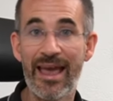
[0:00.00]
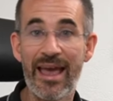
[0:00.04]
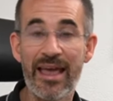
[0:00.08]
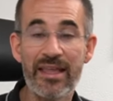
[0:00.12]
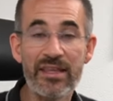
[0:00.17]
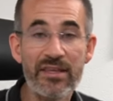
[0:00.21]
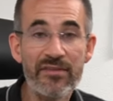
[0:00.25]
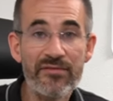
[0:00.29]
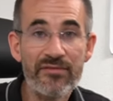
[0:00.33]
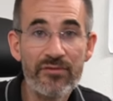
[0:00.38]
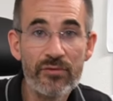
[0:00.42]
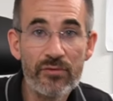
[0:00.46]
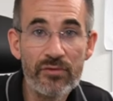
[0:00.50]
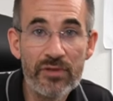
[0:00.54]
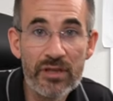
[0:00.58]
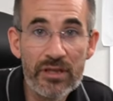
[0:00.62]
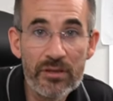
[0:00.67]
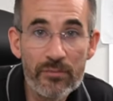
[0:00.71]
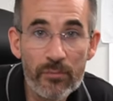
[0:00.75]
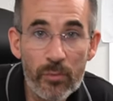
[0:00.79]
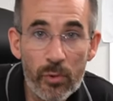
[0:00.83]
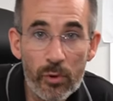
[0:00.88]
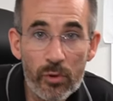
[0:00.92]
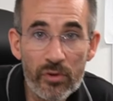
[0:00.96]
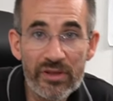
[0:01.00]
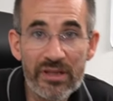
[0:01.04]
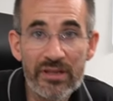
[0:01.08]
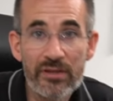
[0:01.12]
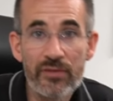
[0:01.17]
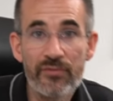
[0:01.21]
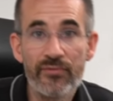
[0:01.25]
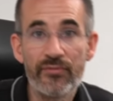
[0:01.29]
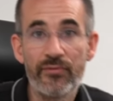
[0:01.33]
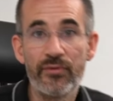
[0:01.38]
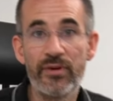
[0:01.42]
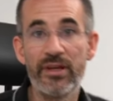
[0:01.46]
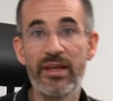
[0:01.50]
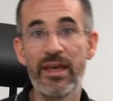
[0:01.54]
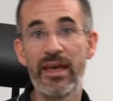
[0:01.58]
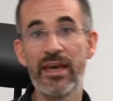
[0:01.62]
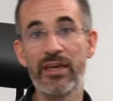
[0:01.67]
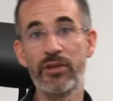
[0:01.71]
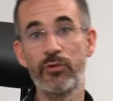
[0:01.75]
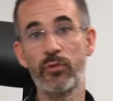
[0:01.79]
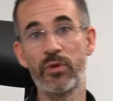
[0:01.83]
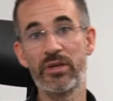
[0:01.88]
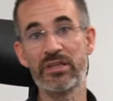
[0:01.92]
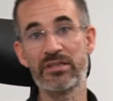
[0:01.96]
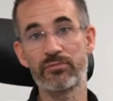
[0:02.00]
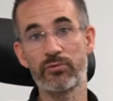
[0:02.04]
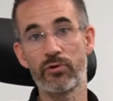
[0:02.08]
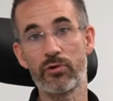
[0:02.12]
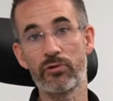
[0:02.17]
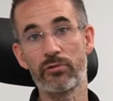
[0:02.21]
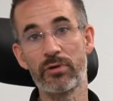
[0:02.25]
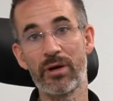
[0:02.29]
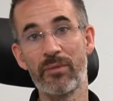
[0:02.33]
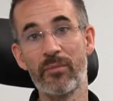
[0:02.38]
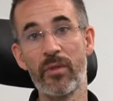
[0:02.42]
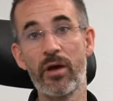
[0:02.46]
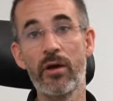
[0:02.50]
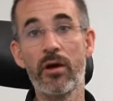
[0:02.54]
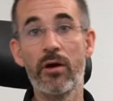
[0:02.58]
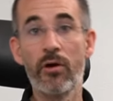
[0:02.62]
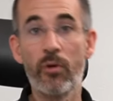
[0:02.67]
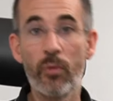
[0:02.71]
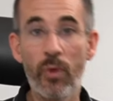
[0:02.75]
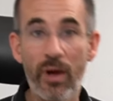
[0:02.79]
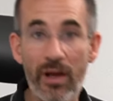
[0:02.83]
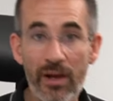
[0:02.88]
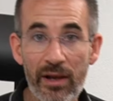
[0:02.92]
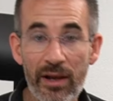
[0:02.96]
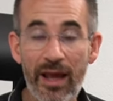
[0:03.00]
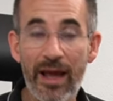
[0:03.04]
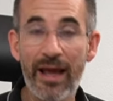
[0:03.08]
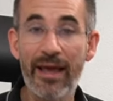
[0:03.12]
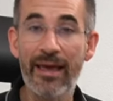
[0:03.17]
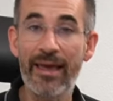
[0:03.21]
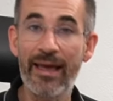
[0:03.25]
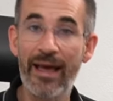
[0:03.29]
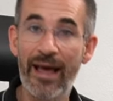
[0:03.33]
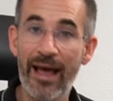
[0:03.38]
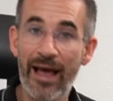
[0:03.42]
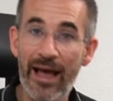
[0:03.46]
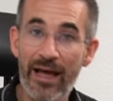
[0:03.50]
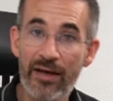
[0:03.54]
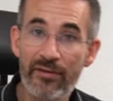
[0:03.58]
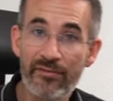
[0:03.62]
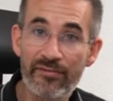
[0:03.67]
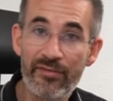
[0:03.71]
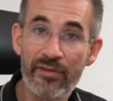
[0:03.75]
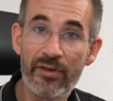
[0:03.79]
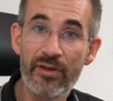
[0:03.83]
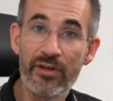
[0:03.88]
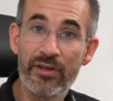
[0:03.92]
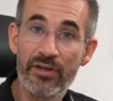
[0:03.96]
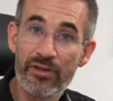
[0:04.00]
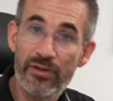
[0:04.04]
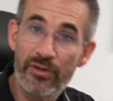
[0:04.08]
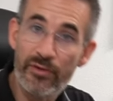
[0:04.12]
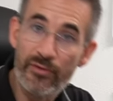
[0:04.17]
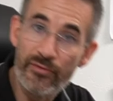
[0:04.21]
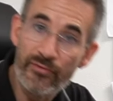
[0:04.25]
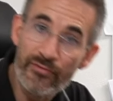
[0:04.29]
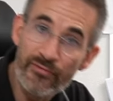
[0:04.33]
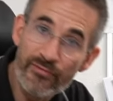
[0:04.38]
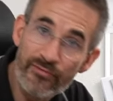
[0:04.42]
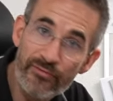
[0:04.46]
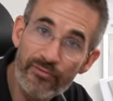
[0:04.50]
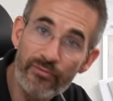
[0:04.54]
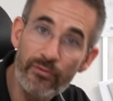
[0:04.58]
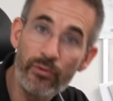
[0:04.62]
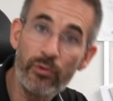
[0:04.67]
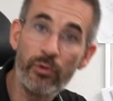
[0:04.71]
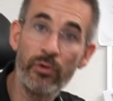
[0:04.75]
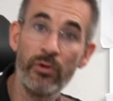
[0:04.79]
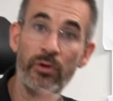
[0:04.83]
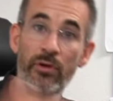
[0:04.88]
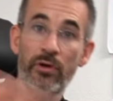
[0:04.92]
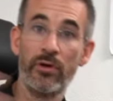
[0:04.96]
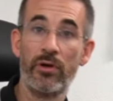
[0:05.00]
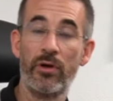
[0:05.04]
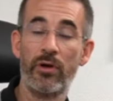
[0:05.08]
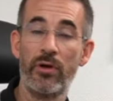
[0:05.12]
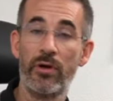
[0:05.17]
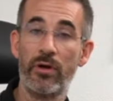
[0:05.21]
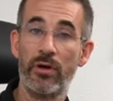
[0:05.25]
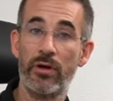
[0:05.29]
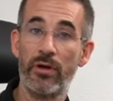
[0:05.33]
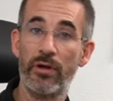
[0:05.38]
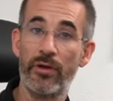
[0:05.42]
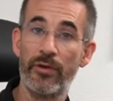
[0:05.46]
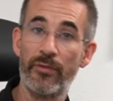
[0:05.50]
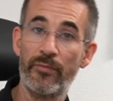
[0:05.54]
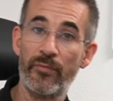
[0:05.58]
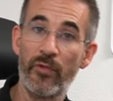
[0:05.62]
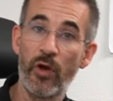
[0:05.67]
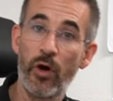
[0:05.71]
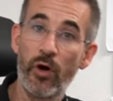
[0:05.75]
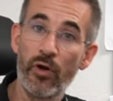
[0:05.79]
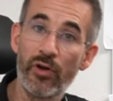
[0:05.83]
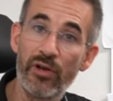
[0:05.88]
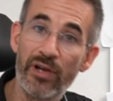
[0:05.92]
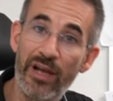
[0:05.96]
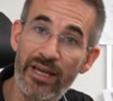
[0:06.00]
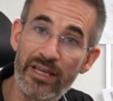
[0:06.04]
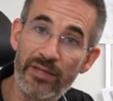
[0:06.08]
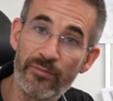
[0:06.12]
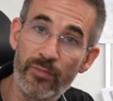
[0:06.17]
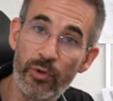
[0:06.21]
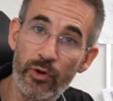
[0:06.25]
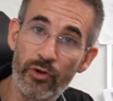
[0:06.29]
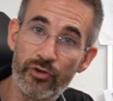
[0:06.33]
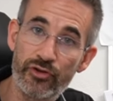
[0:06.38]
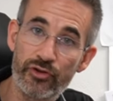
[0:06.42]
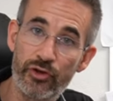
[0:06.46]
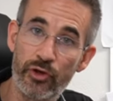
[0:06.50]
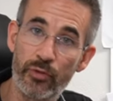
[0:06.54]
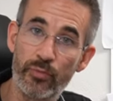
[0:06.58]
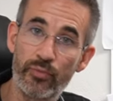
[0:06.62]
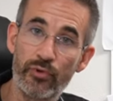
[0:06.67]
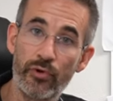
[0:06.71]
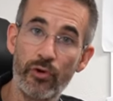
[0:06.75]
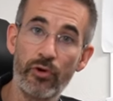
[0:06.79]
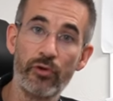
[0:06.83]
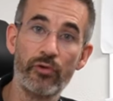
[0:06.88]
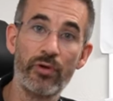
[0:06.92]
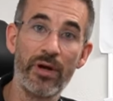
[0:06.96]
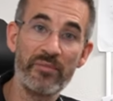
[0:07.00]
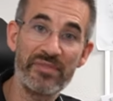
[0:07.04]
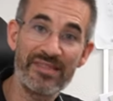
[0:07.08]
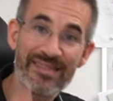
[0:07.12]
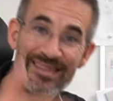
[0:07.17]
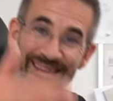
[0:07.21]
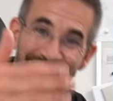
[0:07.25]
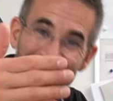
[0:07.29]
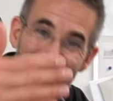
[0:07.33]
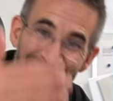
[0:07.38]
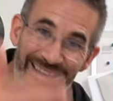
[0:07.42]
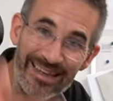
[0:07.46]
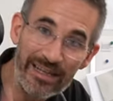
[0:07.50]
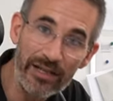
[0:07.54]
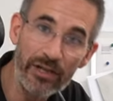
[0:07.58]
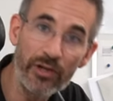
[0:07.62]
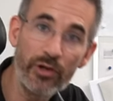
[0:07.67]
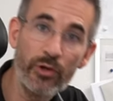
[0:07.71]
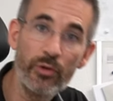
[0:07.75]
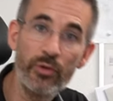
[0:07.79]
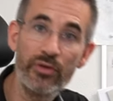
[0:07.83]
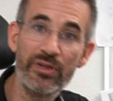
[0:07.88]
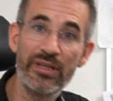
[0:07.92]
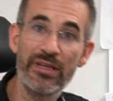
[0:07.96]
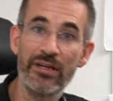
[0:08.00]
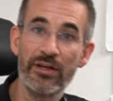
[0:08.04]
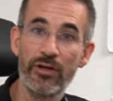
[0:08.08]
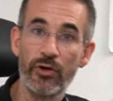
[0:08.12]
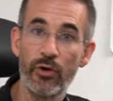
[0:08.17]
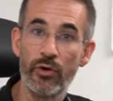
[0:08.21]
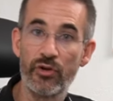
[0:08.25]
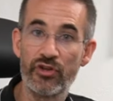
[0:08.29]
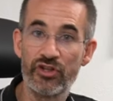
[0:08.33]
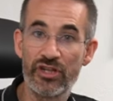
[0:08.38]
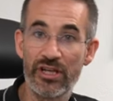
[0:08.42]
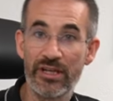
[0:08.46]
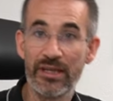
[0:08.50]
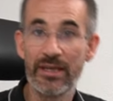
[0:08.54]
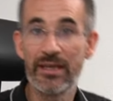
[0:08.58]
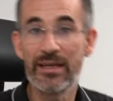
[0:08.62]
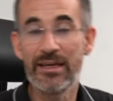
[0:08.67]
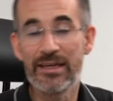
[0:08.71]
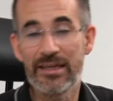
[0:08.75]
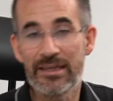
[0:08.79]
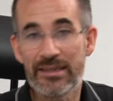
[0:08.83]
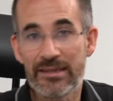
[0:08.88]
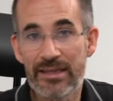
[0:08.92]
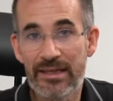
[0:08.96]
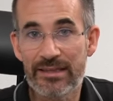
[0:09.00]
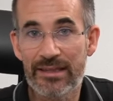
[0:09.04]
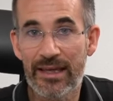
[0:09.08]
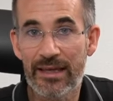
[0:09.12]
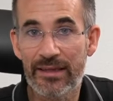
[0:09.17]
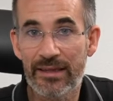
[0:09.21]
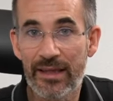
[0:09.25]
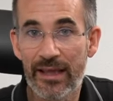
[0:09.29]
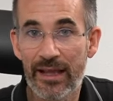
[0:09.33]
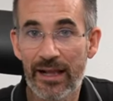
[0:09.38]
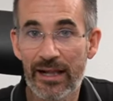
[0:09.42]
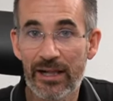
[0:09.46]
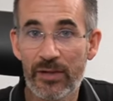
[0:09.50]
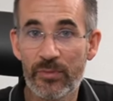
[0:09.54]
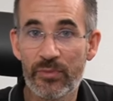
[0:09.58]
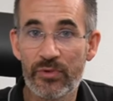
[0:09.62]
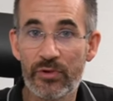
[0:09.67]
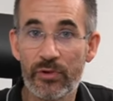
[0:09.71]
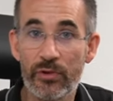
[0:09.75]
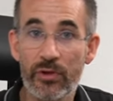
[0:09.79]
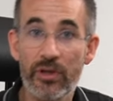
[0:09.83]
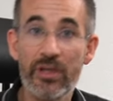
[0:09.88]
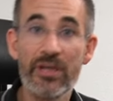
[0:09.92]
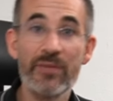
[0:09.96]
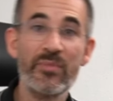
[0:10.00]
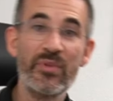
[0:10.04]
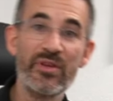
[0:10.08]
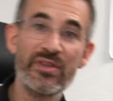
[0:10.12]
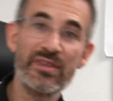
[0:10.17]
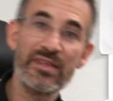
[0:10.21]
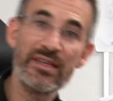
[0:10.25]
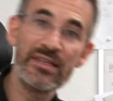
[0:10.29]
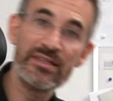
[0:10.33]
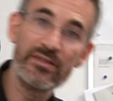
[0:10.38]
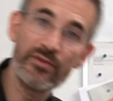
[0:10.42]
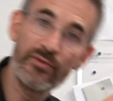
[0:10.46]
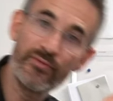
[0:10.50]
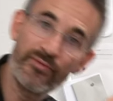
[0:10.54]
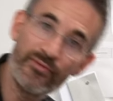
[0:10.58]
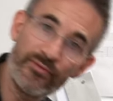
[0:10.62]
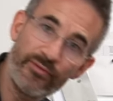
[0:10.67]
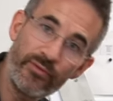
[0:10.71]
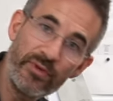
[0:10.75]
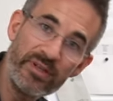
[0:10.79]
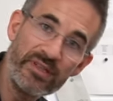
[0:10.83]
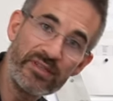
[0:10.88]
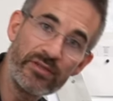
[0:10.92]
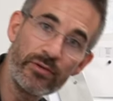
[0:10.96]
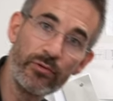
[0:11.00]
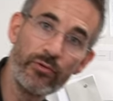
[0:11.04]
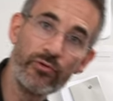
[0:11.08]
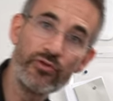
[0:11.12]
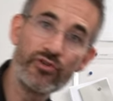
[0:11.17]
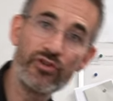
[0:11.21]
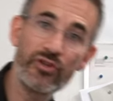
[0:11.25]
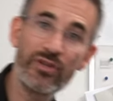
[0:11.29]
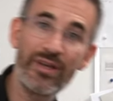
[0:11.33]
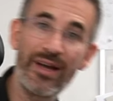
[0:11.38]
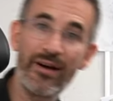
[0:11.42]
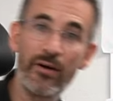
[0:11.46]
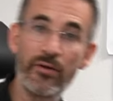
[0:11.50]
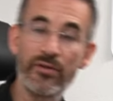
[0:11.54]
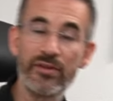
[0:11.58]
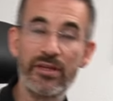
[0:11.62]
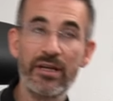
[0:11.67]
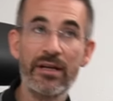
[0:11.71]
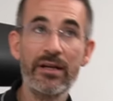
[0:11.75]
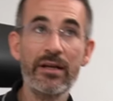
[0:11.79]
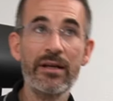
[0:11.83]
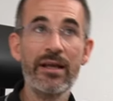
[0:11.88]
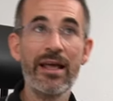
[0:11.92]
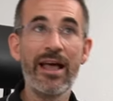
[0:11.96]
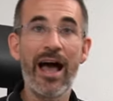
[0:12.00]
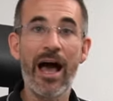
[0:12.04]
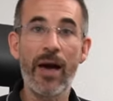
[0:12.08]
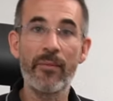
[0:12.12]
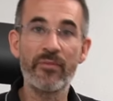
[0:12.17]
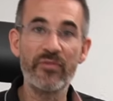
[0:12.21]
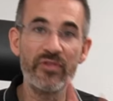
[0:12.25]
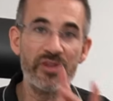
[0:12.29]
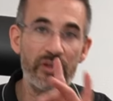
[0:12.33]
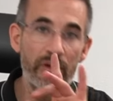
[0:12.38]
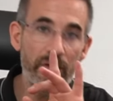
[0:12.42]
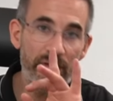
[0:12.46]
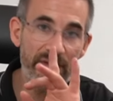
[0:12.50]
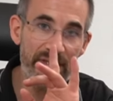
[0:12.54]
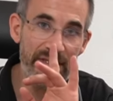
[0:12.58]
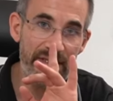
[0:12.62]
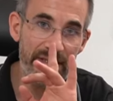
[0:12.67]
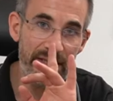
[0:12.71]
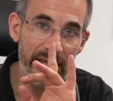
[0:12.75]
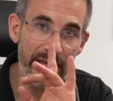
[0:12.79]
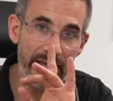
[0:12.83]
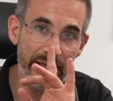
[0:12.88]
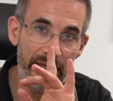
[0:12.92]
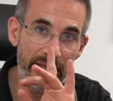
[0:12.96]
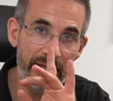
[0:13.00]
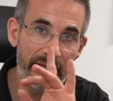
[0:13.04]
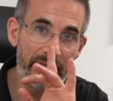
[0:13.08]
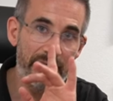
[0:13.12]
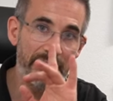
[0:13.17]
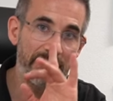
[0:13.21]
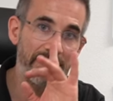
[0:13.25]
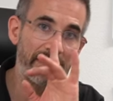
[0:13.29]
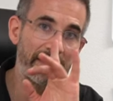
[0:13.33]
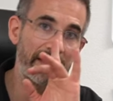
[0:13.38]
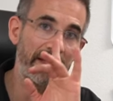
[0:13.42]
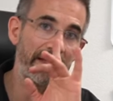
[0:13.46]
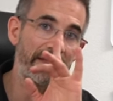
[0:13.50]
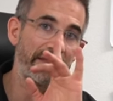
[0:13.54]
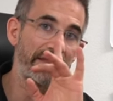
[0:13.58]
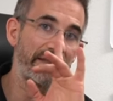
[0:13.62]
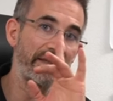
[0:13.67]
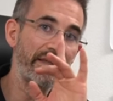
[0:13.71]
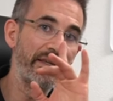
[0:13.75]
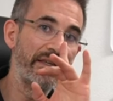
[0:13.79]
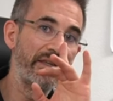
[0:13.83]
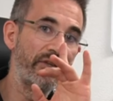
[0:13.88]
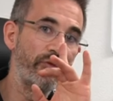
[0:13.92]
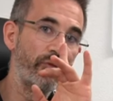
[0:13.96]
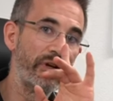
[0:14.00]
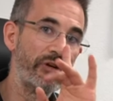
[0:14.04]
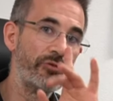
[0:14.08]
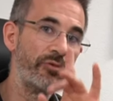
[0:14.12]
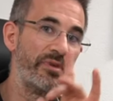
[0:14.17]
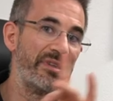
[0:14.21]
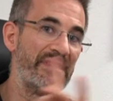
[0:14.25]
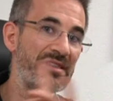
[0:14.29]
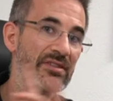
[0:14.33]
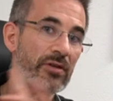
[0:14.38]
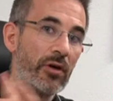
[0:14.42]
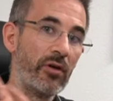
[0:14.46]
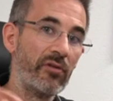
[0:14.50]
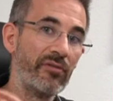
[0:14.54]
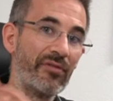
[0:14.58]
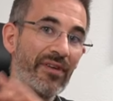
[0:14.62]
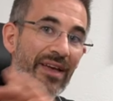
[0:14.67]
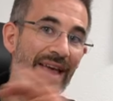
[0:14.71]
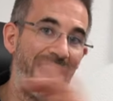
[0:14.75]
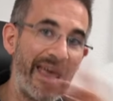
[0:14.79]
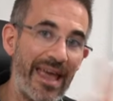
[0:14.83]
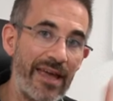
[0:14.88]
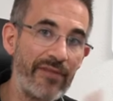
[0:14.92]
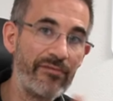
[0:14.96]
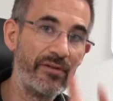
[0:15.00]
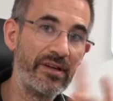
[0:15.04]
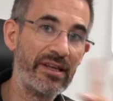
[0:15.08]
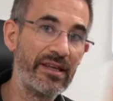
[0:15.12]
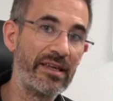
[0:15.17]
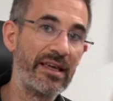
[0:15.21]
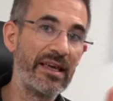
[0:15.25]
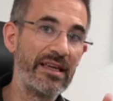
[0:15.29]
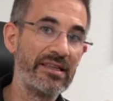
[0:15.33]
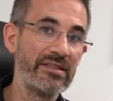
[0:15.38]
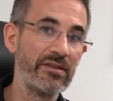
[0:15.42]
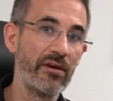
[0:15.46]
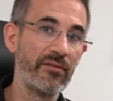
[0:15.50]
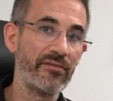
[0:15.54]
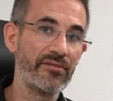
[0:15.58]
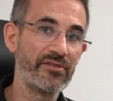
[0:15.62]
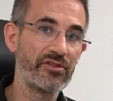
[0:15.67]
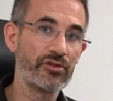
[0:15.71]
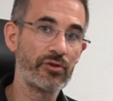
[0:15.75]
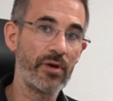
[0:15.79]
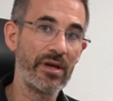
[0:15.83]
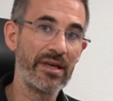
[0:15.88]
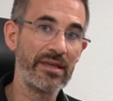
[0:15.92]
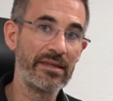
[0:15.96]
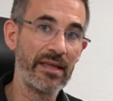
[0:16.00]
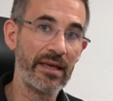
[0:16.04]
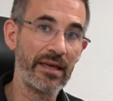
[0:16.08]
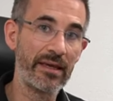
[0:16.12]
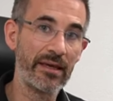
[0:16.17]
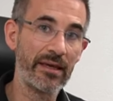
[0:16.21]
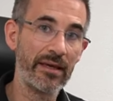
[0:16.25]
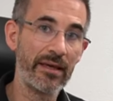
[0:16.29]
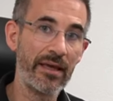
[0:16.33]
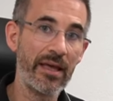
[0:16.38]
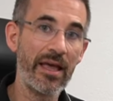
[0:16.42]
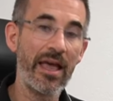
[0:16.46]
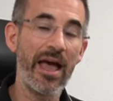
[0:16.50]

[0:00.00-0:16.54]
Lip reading: And if you need more than a free 8 weeks program, well, I have the full online posture programs, including coaching, that can help you. But there's a free solution out there. I'm not saying that it will resolve every case of straight neck.